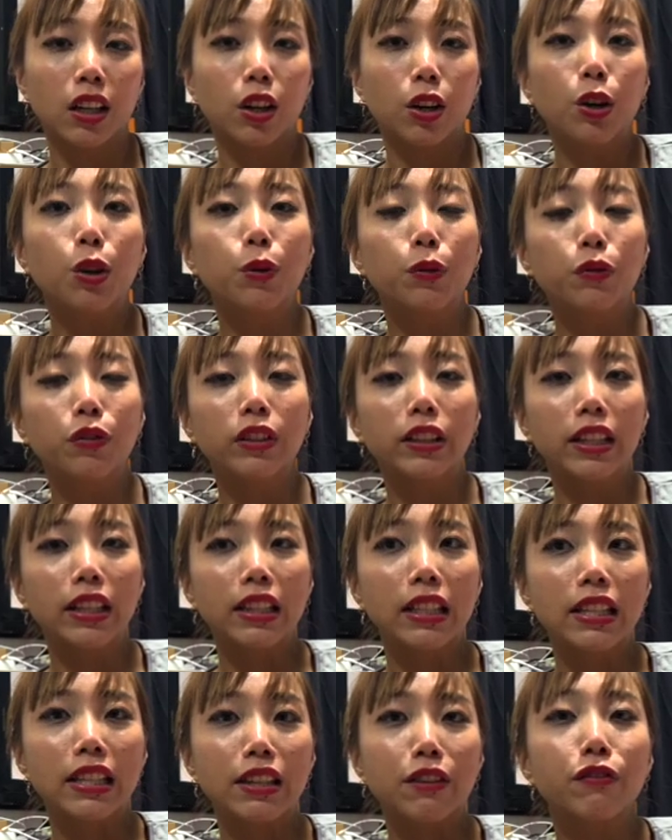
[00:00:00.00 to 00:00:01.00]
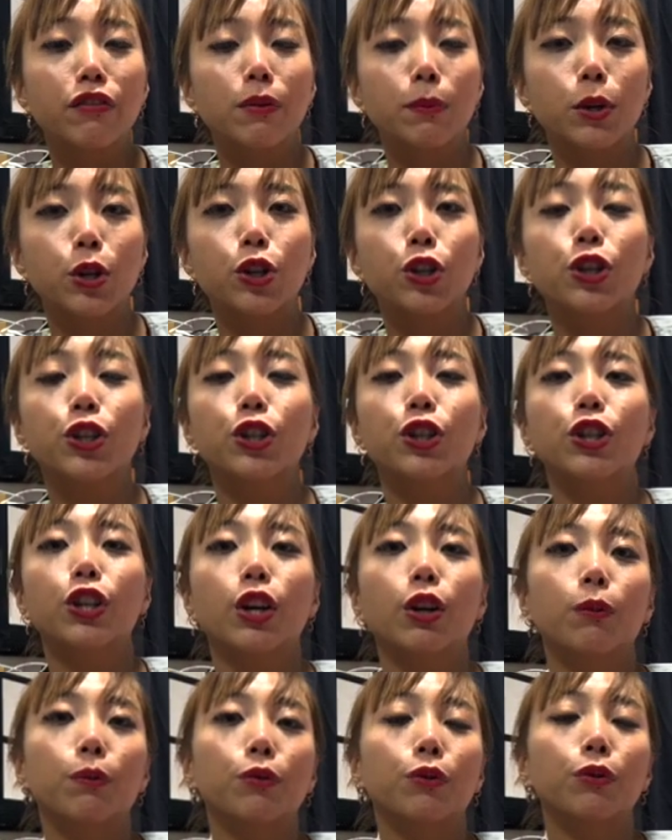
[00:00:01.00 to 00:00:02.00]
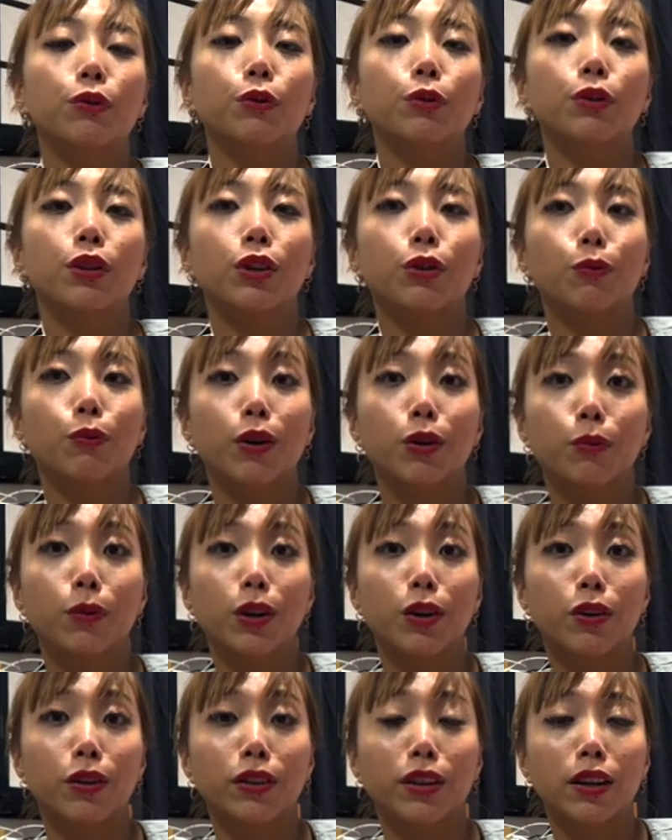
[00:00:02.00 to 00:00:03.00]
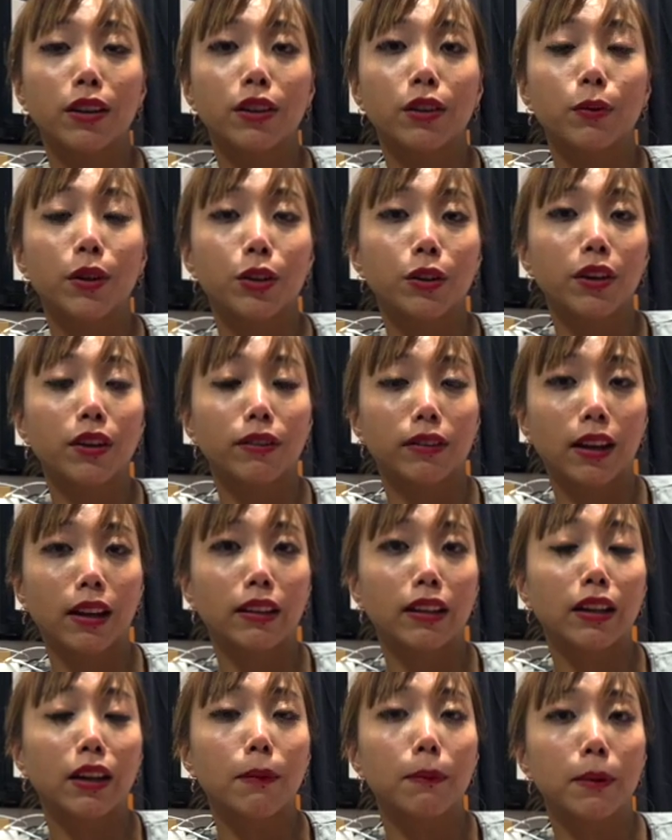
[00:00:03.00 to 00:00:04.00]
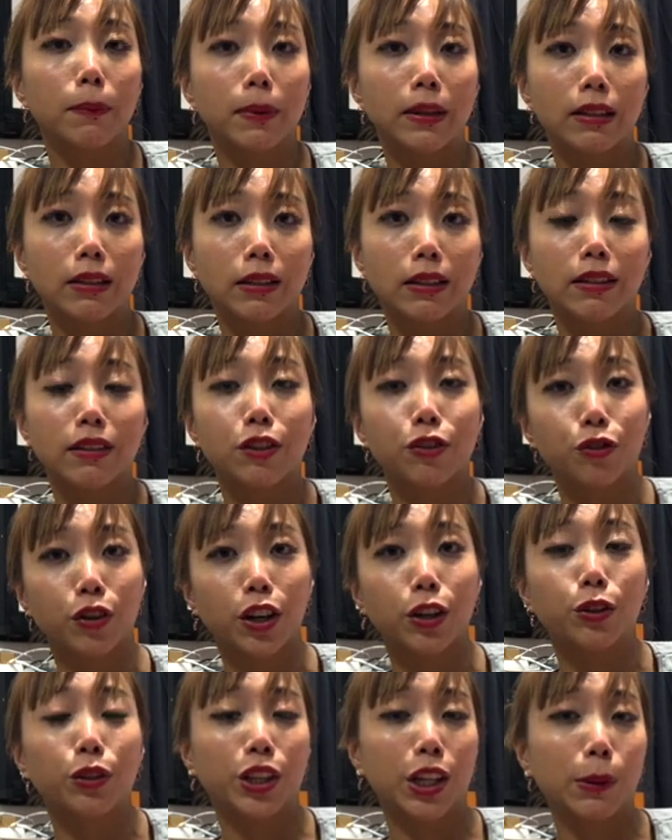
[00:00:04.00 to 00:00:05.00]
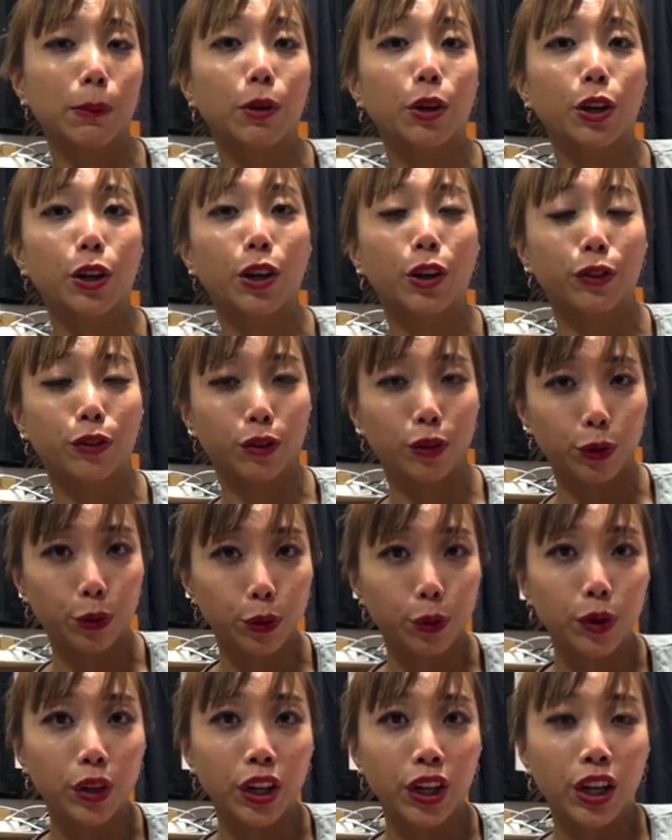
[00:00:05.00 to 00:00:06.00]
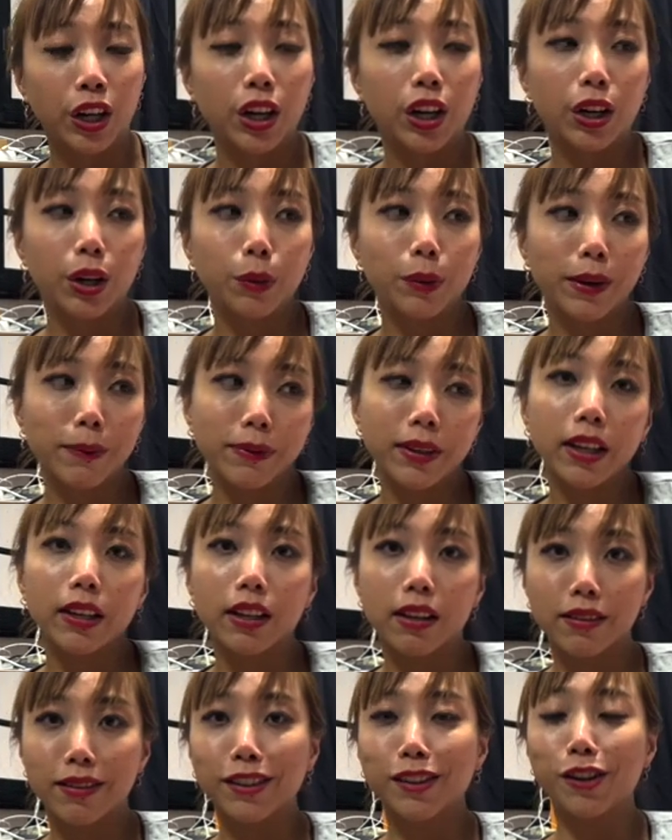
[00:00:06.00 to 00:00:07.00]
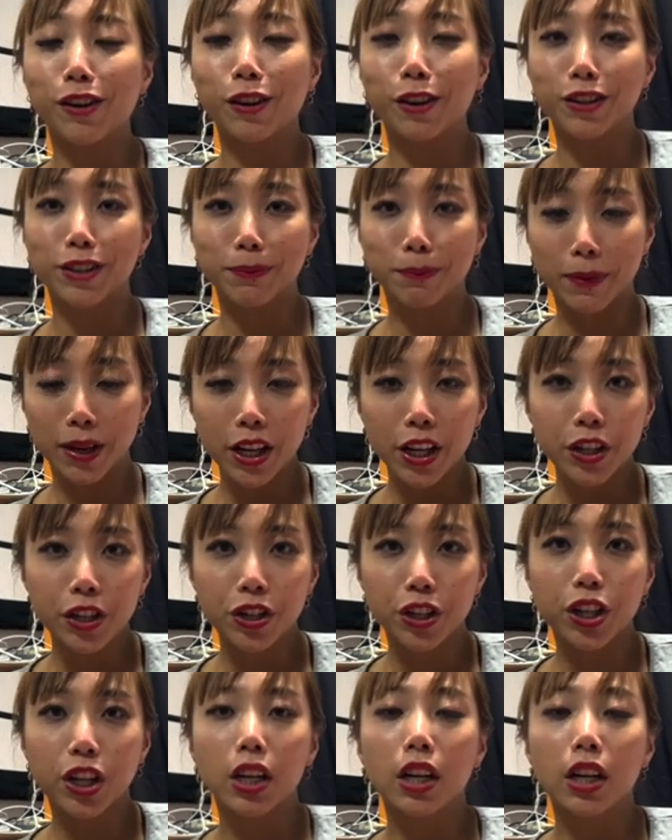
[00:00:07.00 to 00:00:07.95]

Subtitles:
Hopefully this information helps you in one way or another when you're starting up a business and trying to keep your costs low. A website doesn't cost much.